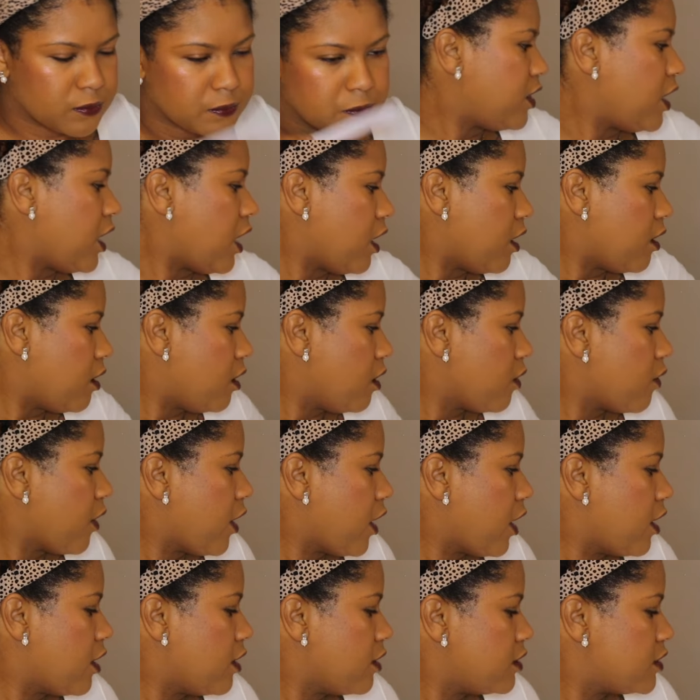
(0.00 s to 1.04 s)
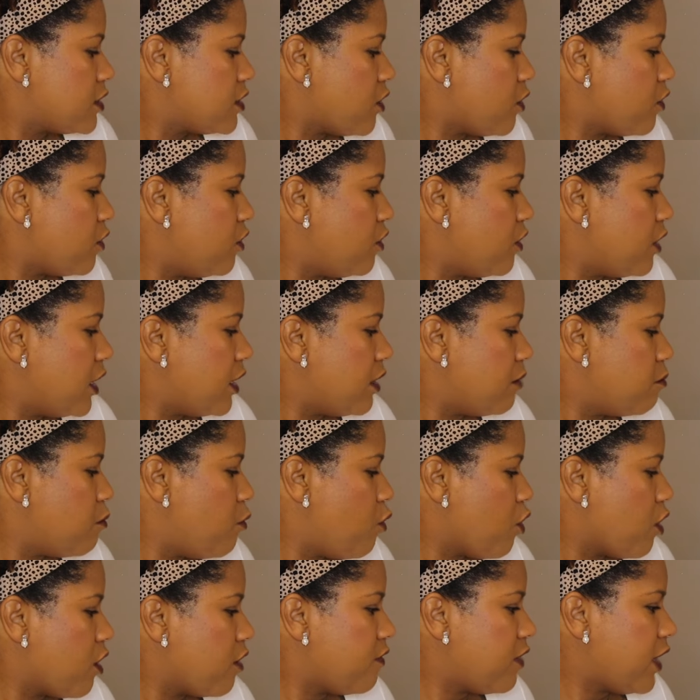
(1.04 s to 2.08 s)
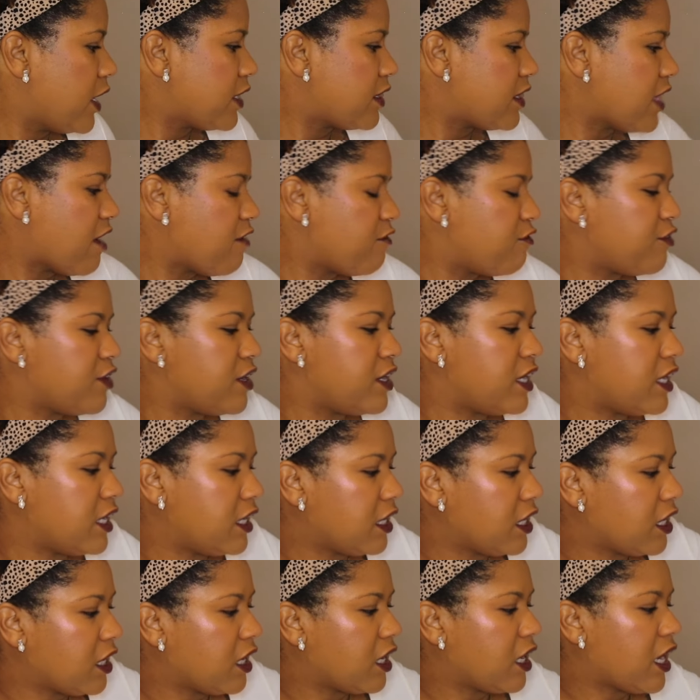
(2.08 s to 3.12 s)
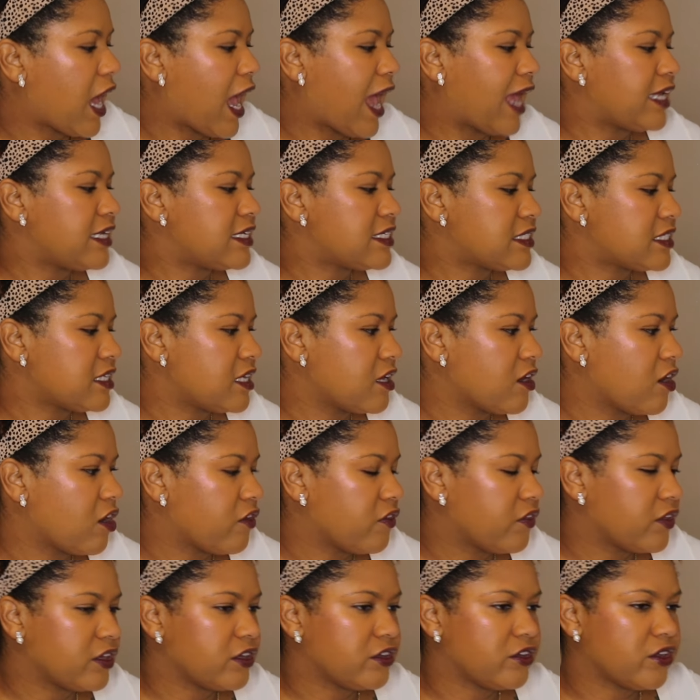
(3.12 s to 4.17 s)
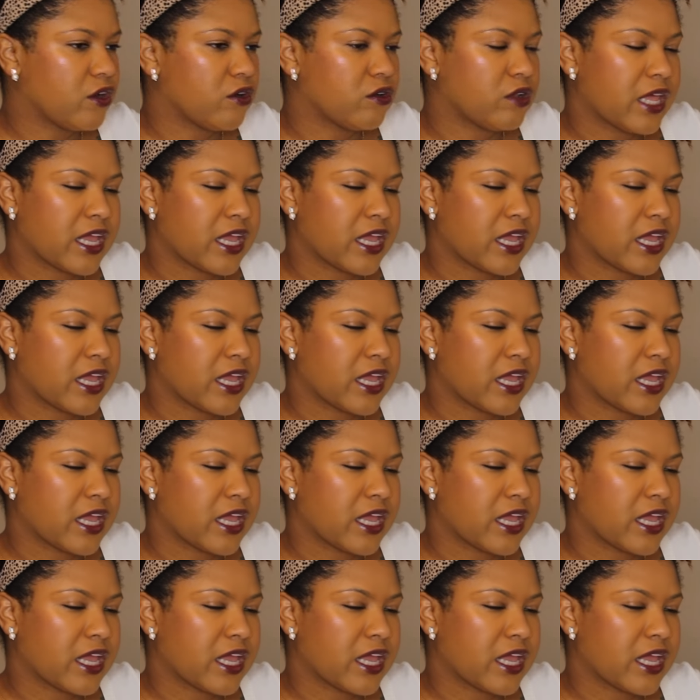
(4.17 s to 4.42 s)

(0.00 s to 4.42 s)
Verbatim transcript: Yeah, okay, so you get more of like that vanilla icing on the donut,